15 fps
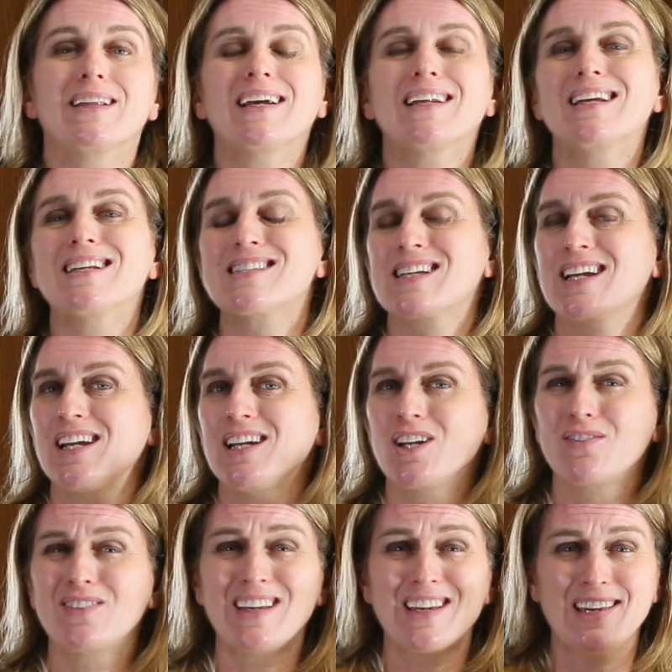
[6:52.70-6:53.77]
then it's kind
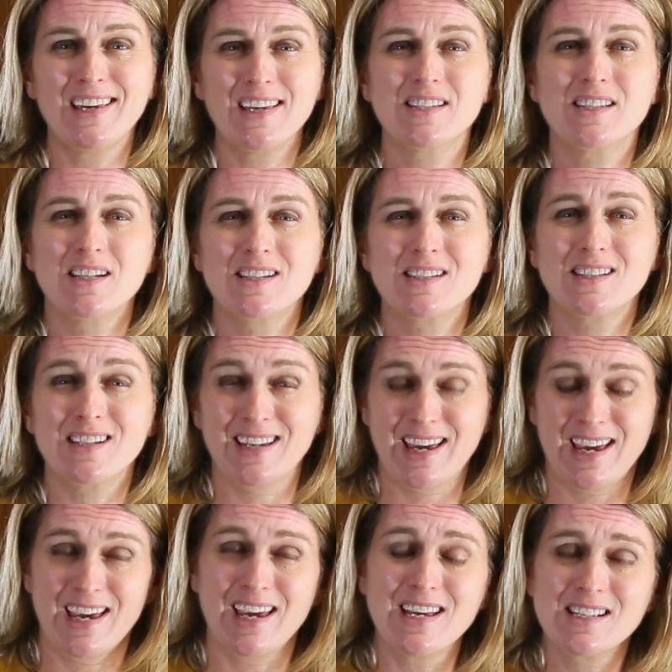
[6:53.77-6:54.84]
of the easiest
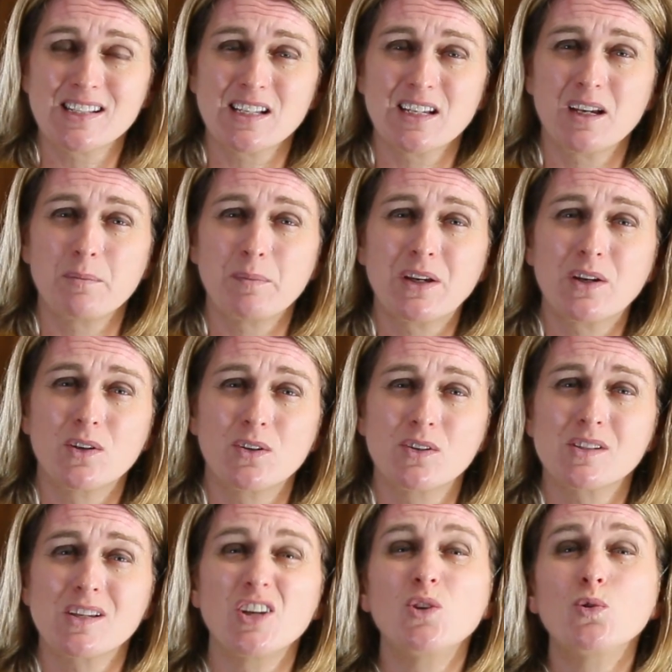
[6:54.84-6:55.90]
case
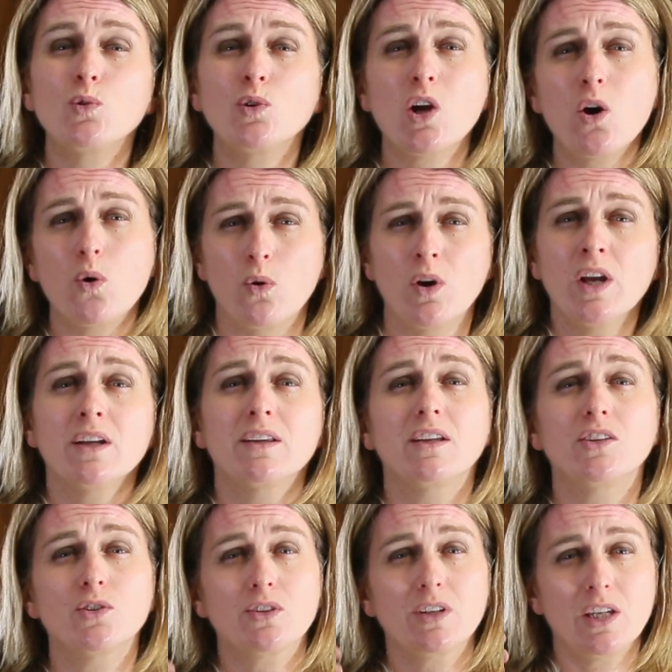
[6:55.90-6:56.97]
because you know
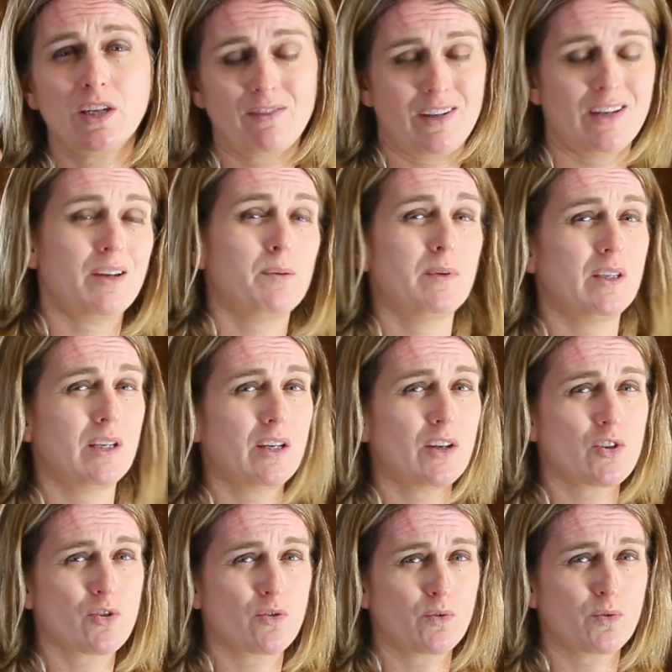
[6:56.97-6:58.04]
that you're giving a
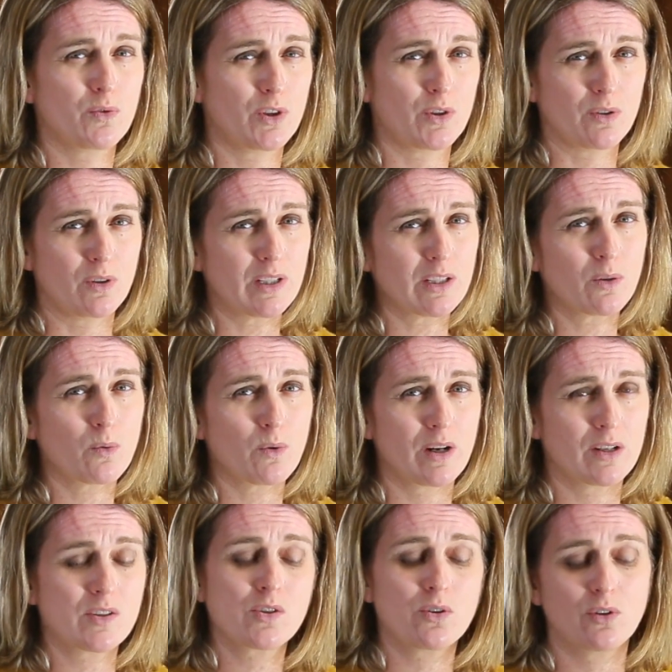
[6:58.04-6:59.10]
medication to your little
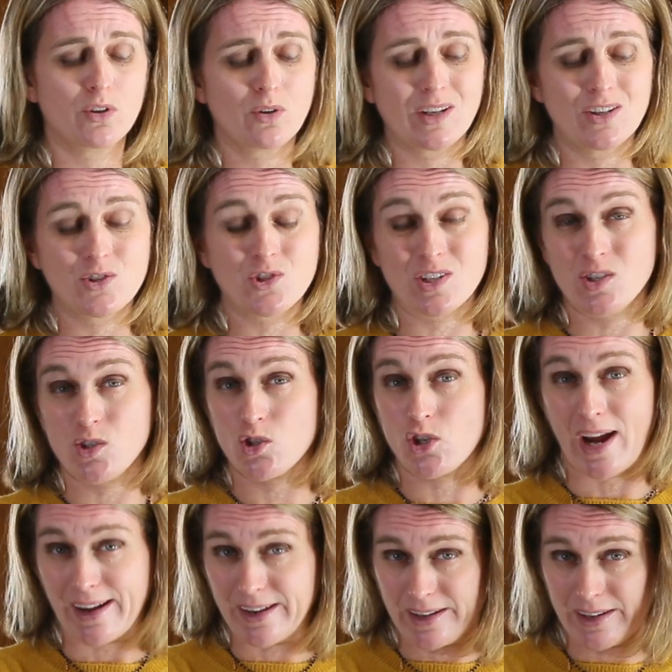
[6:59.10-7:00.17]
one, so you can just
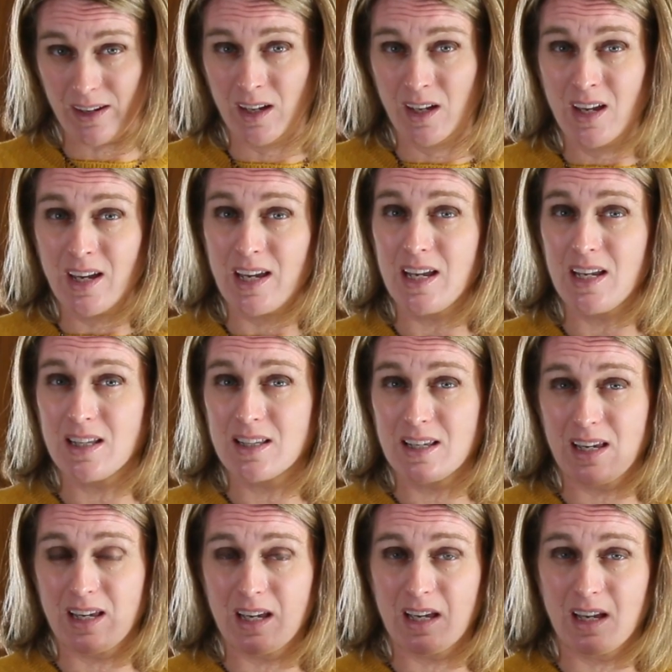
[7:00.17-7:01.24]
check in
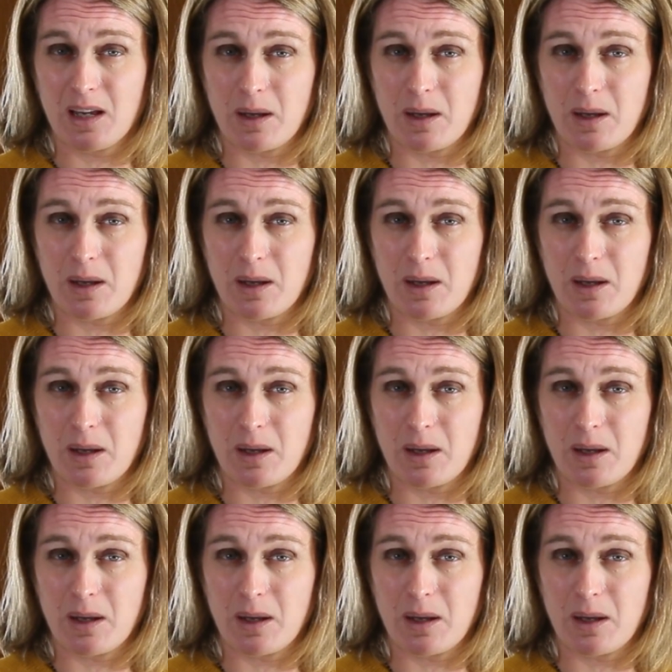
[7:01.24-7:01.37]
the